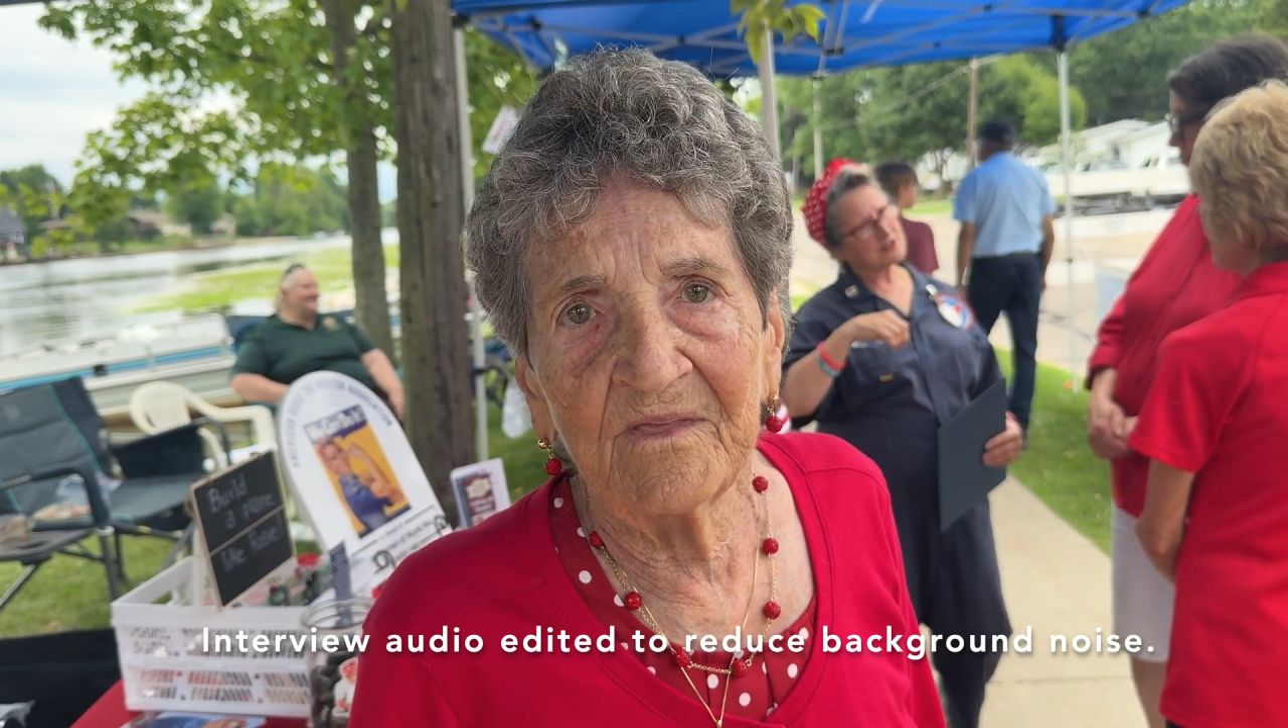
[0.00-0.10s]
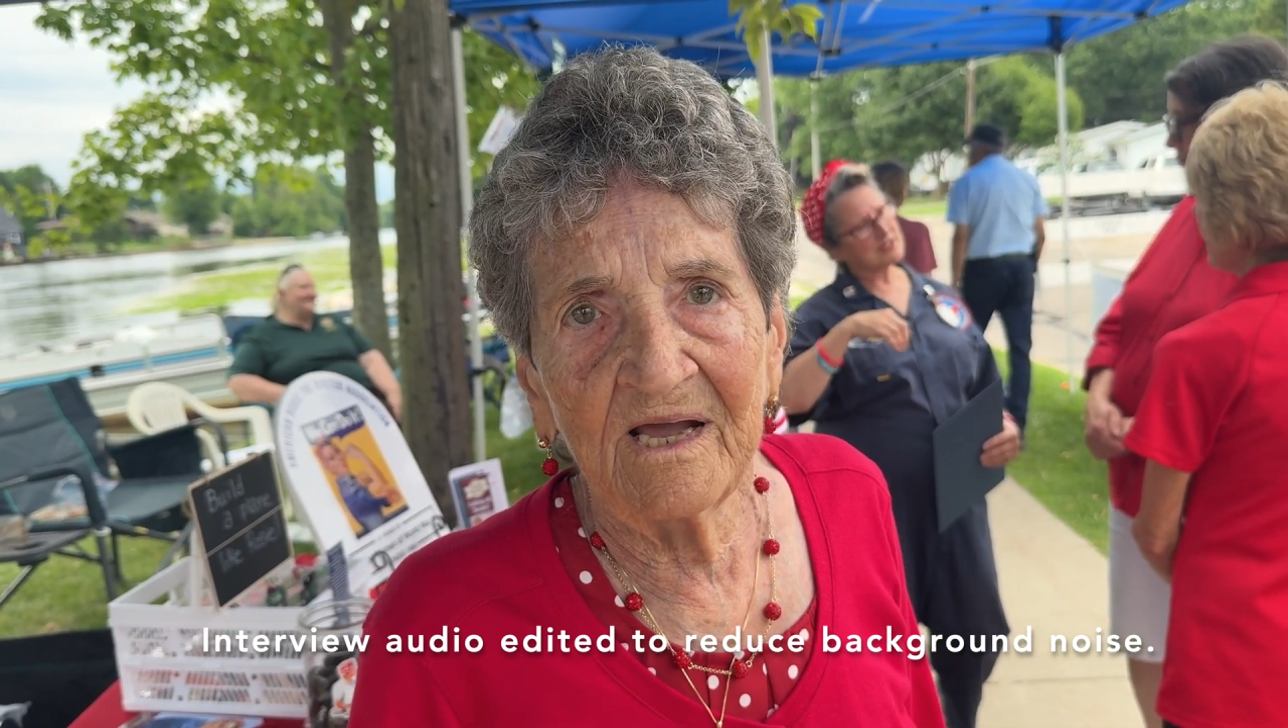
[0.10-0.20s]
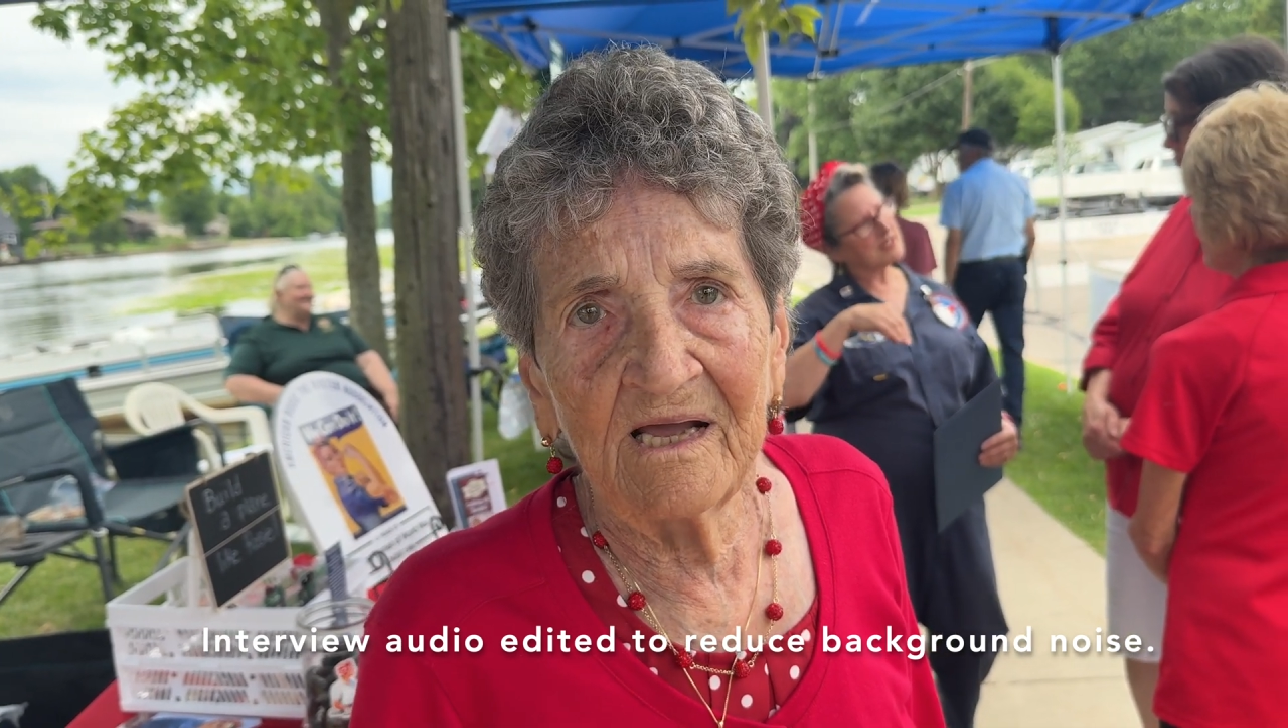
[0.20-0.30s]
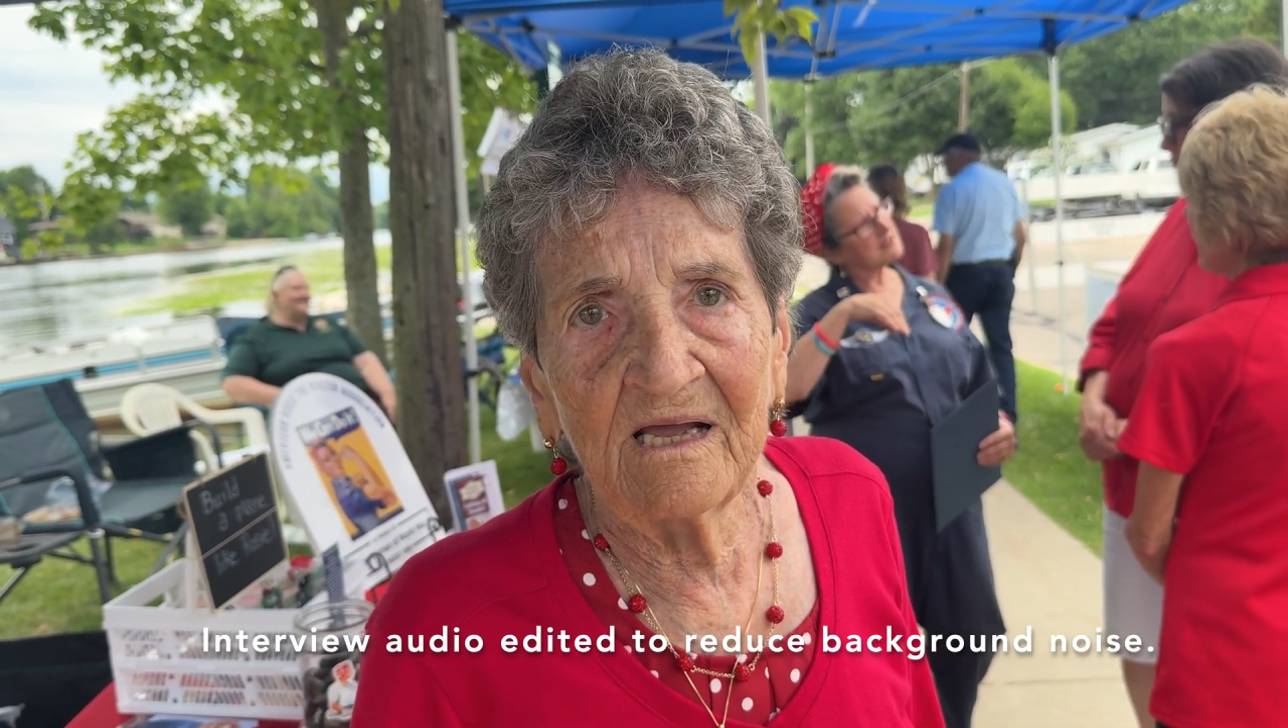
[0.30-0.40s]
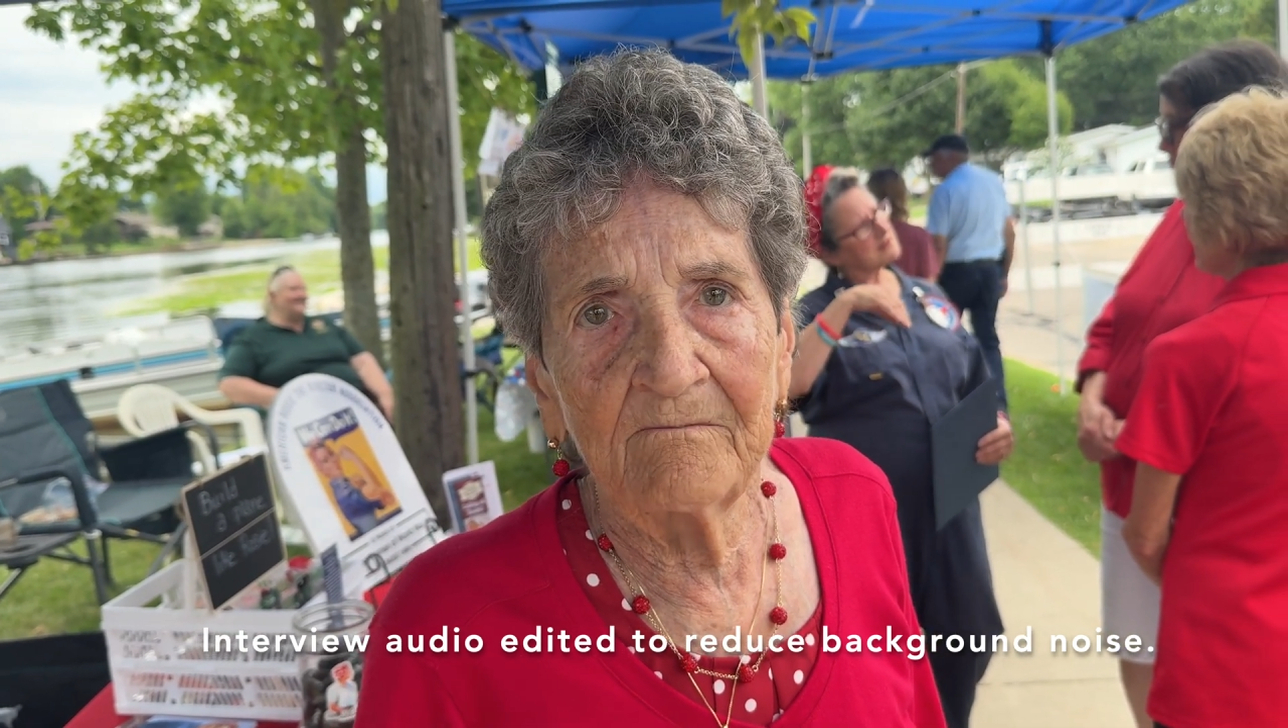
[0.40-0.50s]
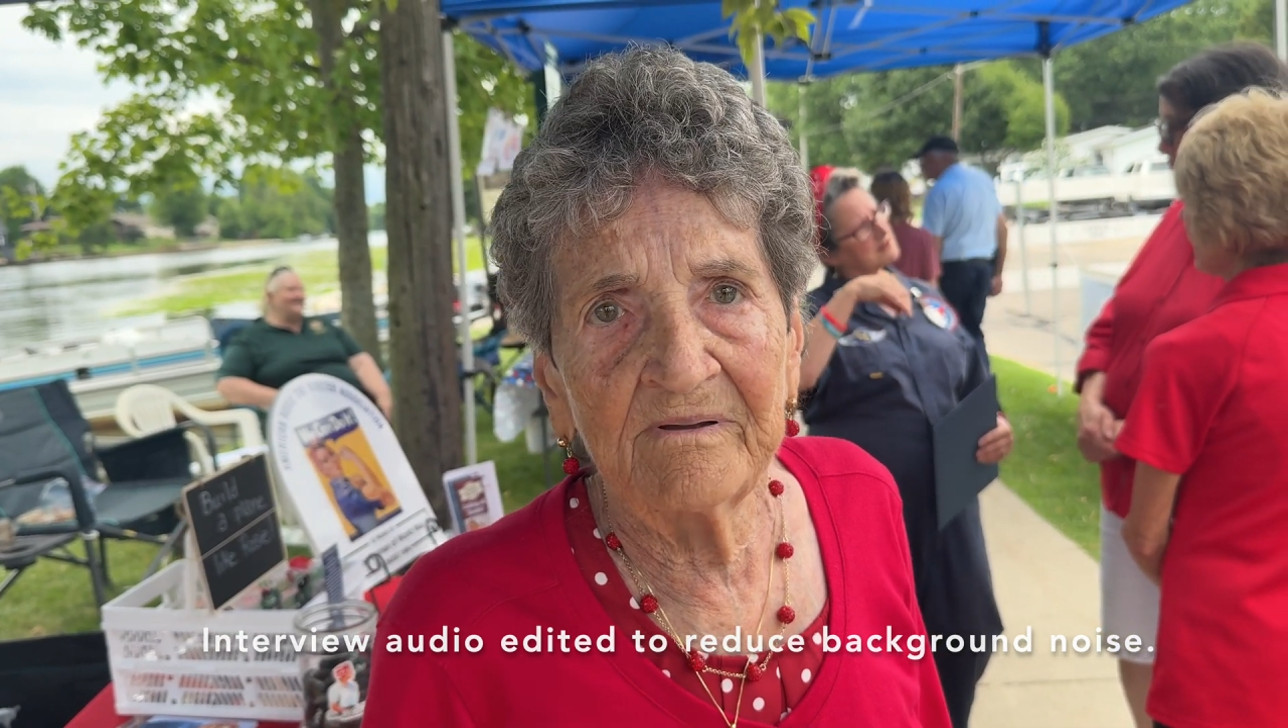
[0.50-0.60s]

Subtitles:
They